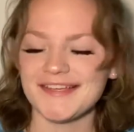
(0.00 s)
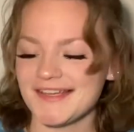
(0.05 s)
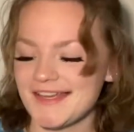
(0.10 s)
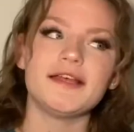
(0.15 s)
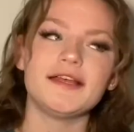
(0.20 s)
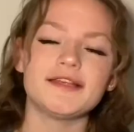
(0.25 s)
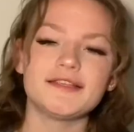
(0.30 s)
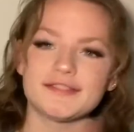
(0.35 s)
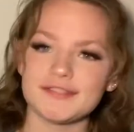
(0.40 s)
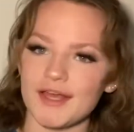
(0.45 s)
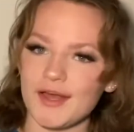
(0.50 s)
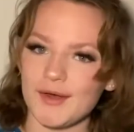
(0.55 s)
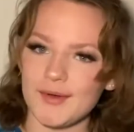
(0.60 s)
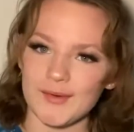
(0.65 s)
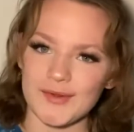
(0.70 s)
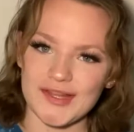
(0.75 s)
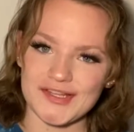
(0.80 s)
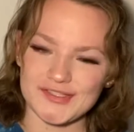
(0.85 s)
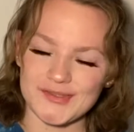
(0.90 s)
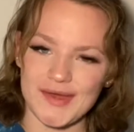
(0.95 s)
So
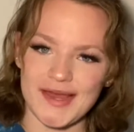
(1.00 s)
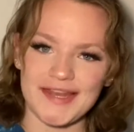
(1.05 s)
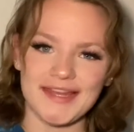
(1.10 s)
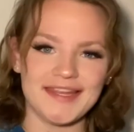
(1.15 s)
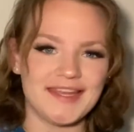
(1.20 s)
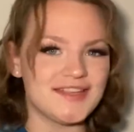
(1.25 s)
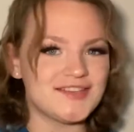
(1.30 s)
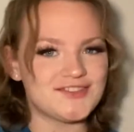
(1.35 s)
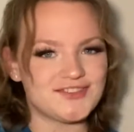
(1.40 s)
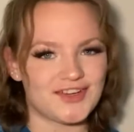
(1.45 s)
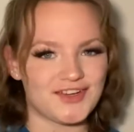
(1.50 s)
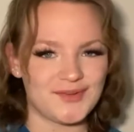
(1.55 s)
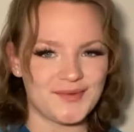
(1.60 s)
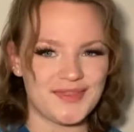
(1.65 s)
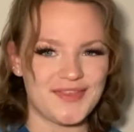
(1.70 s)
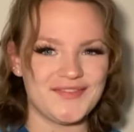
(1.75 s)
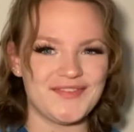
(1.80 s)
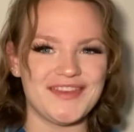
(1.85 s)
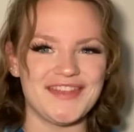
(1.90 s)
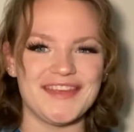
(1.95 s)
let's go ahead and get started with the
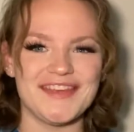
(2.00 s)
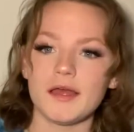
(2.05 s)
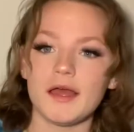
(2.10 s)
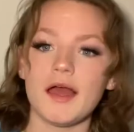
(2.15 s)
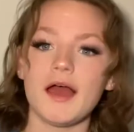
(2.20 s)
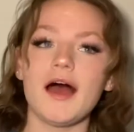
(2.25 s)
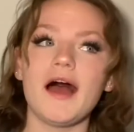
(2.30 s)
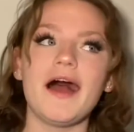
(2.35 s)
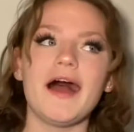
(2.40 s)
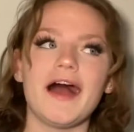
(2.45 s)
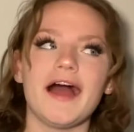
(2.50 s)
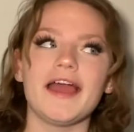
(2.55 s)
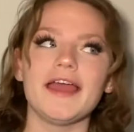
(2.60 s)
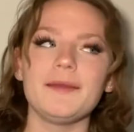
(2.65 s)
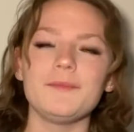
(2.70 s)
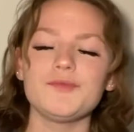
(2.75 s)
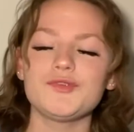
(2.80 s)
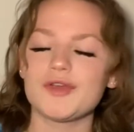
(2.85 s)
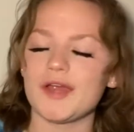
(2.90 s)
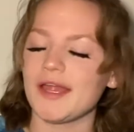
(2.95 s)
video. I am
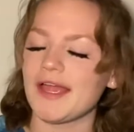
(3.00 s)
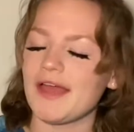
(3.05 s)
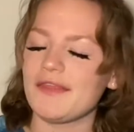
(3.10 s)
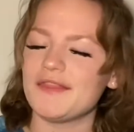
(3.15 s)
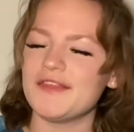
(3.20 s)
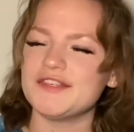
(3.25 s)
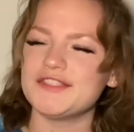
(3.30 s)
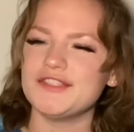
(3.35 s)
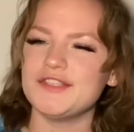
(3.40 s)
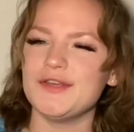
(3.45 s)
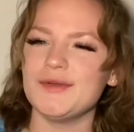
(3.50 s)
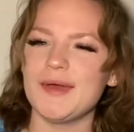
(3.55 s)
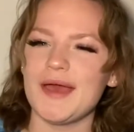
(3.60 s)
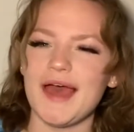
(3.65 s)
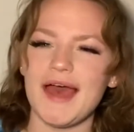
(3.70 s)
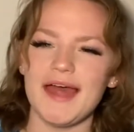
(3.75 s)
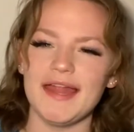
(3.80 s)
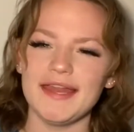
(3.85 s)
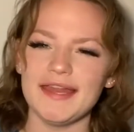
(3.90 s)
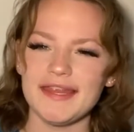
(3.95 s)
trying out this new
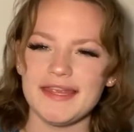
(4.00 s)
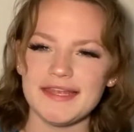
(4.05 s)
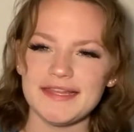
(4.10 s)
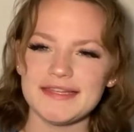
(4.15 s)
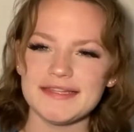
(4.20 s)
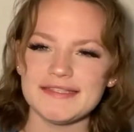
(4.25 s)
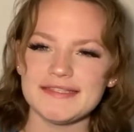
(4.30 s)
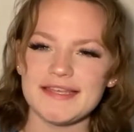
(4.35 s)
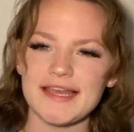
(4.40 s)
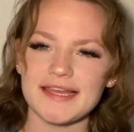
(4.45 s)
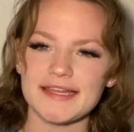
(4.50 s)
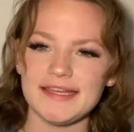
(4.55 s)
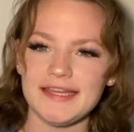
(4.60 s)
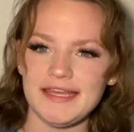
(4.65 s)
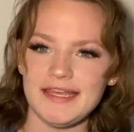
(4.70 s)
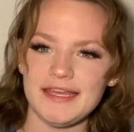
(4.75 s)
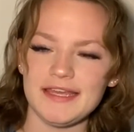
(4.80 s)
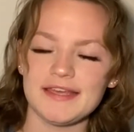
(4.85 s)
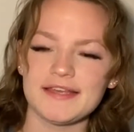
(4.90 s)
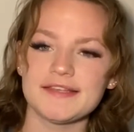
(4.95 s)
editing
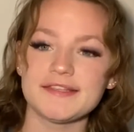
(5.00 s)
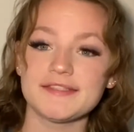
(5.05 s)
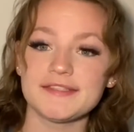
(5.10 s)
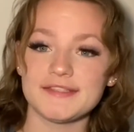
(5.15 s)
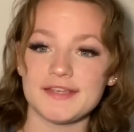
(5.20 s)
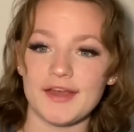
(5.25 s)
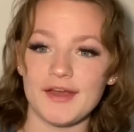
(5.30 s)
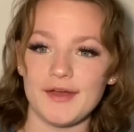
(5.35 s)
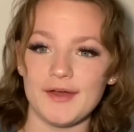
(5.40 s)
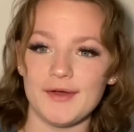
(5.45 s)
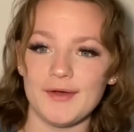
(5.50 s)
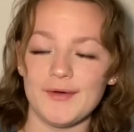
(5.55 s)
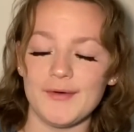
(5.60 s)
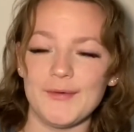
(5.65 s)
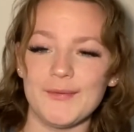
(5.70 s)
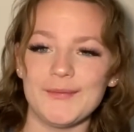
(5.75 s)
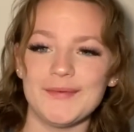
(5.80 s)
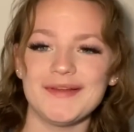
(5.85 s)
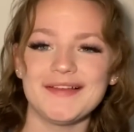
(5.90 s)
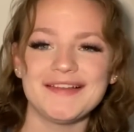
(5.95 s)
technique,
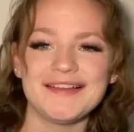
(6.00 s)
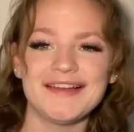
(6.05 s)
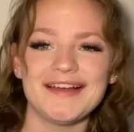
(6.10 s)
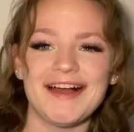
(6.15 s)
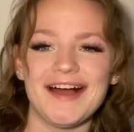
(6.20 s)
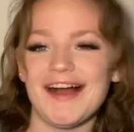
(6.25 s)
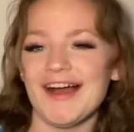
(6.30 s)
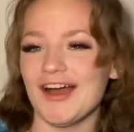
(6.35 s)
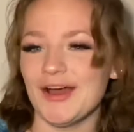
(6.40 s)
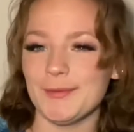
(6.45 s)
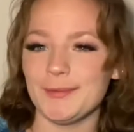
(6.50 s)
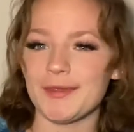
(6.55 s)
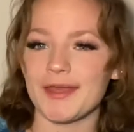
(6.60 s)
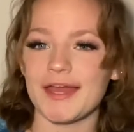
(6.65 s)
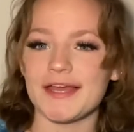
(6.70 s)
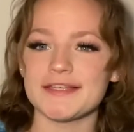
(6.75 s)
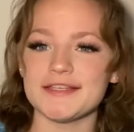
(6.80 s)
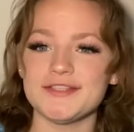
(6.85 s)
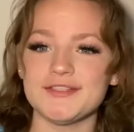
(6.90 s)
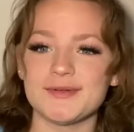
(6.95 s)
so I hope you
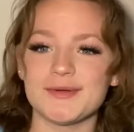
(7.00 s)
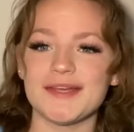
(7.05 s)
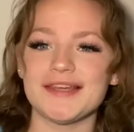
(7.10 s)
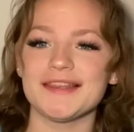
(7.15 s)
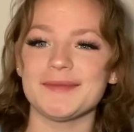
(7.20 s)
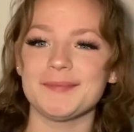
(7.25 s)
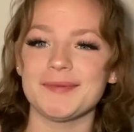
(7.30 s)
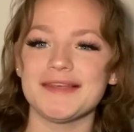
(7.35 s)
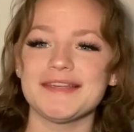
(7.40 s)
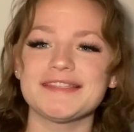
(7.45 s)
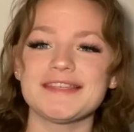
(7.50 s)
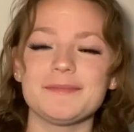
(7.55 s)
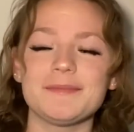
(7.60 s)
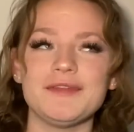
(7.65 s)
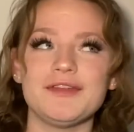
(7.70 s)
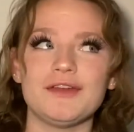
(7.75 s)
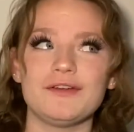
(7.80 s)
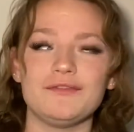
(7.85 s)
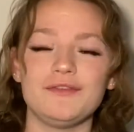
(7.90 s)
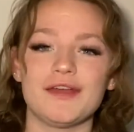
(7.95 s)
guys enjoy it. Please let me know
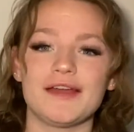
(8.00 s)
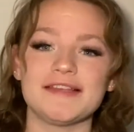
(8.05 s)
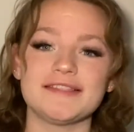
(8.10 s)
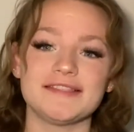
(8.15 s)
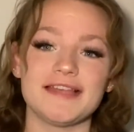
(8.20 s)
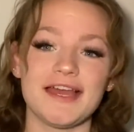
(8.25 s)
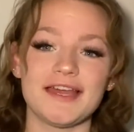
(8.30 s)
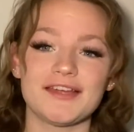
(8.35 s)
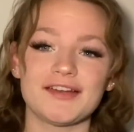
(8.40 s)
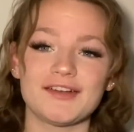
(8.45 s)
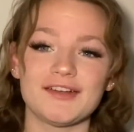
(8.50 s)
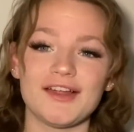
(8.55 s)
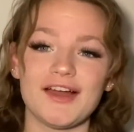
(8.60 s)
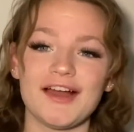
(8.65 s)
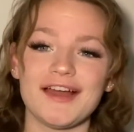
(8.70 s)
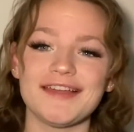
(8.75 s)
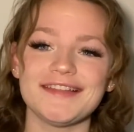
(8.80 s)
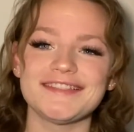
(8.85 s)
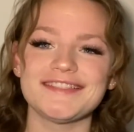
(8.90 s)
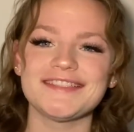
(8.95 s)
if you guys like it or
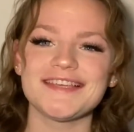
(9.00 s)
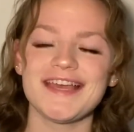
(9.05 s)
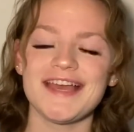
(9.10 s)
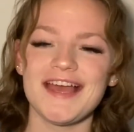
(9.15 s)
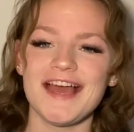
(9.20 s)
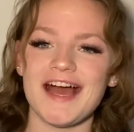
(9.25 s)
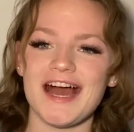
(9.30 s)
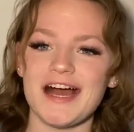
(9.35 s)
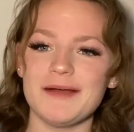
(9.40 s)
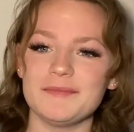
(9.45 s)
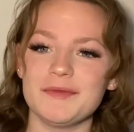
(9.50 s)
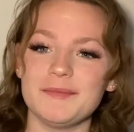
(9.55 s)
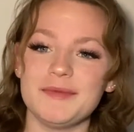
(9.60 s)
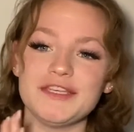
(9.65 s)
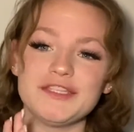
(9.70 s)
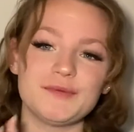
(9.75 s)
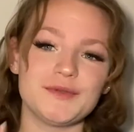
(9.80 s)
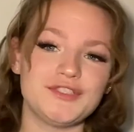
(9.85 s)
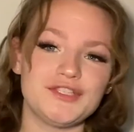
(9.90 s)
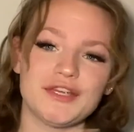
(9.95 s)
not. I'm gonna be
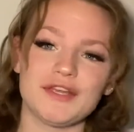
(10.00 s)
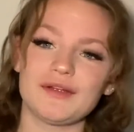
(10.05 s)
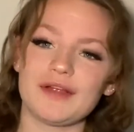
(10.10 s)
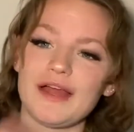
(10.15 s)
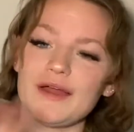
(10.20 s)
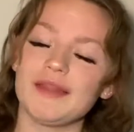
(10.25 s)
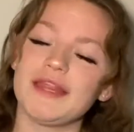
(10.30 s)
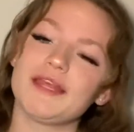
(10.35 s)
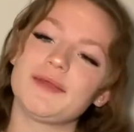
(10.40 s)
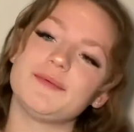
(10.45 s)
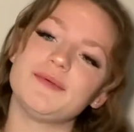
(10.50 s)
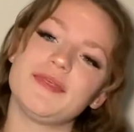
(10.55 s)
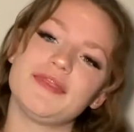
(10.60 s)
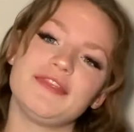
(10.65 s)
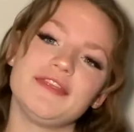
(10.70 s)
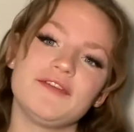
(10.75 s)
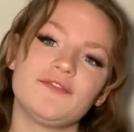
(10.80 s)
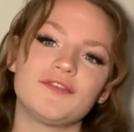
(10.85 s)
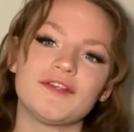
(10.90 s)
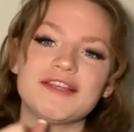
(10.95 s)
switching around like with
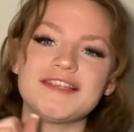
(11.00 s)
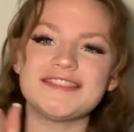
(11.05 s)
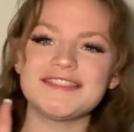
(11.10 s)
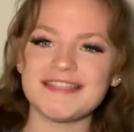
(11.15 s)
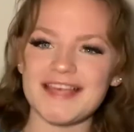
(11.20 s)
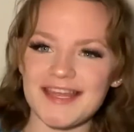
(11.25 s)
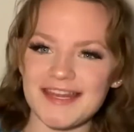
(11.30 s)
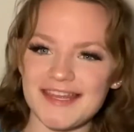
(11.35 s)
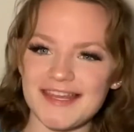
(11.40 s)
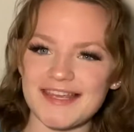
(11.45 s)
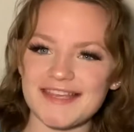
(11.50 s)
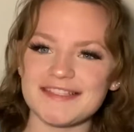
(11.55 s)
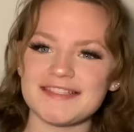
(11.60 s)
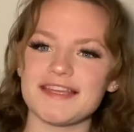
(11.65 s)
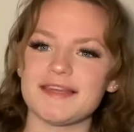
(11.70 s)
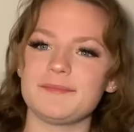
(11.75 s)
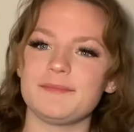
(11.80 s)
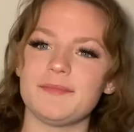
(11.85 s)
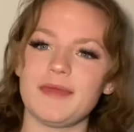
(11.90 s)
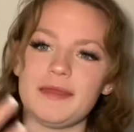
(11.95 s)
different settings
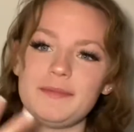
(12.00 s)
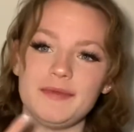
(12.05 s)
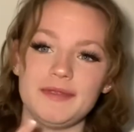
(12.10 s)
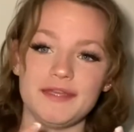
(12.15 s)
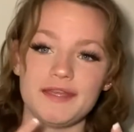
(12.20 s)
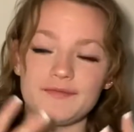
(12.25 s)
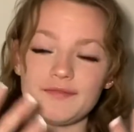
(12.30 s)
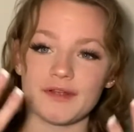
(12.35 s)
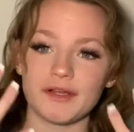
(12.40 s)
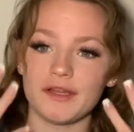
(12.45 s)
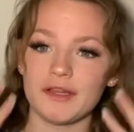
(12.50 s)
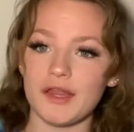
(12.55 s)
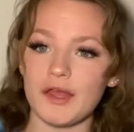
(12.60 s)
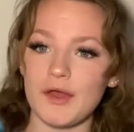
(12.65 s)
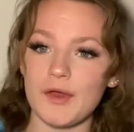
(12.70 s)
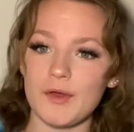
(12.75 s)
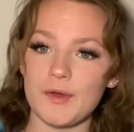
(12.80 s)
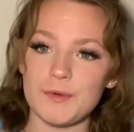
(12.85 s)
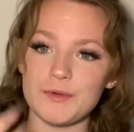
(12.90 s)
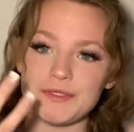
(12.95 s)
and maybe different
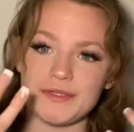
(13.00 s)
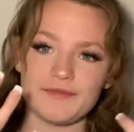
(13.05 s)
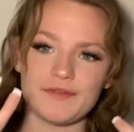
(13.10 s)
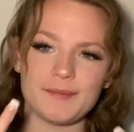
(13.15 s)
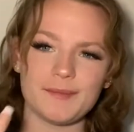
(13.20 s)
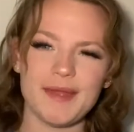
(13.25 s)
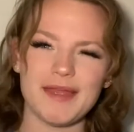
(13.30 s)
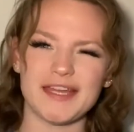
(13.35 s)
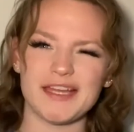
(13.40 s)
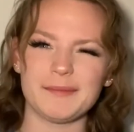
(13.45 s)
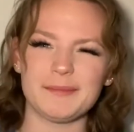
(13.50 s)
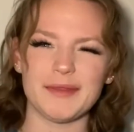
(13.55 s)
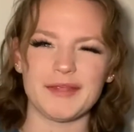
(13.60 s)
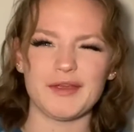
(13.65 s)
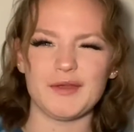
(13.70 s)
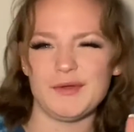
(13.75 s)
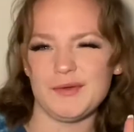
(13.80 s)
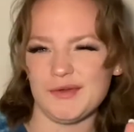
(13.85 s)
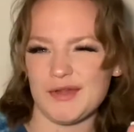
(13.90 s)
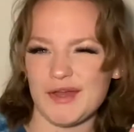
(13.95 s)
clothes, different makeup, like
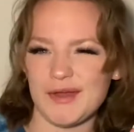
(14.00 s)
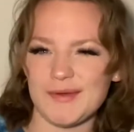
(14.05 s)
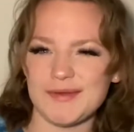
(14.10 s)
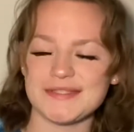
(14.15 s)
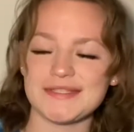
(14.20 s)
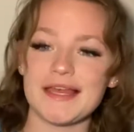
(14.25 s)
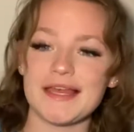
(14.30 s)
who knows.